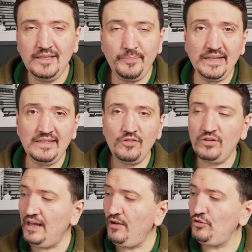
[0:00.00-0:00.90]
depending
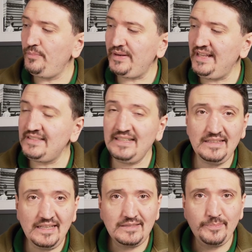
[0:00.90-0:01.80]
on how you press the
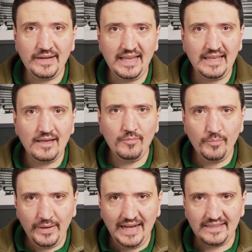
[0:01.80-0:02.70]
display
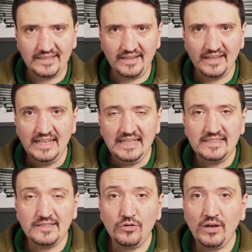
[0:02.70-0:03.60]
button.
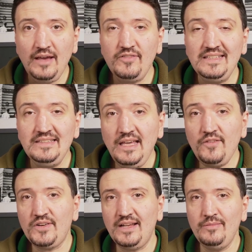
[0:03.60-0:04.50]
So you have
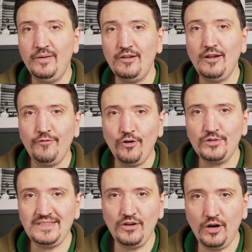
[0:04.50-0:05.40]
different manual
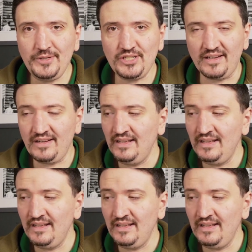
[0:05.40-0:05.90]
focusing option